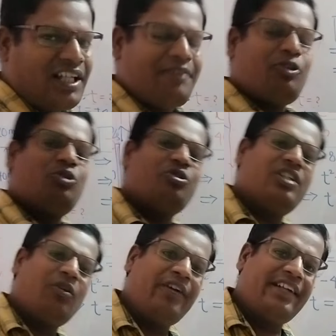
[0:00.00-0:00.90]
if you choose
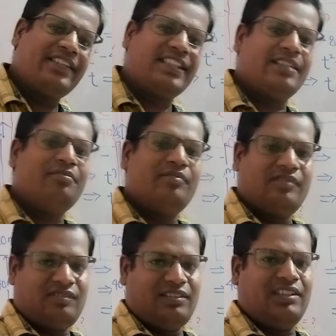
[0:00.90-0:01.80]
the coordinate system
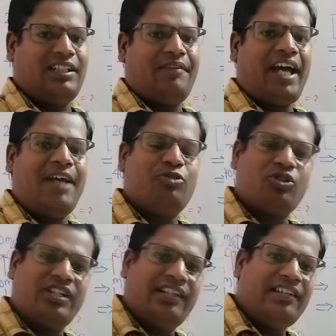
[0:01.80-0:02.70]
the way I have
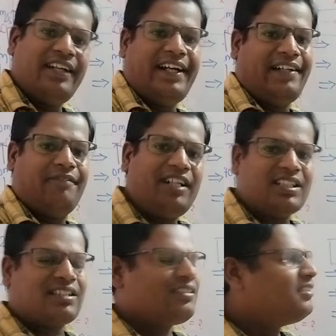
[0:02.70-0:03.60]
chosen at
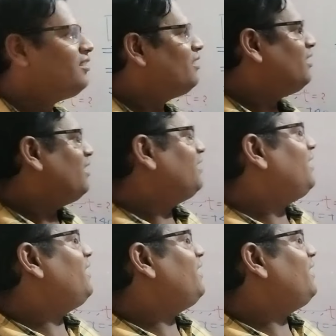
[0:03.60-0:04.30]
first, then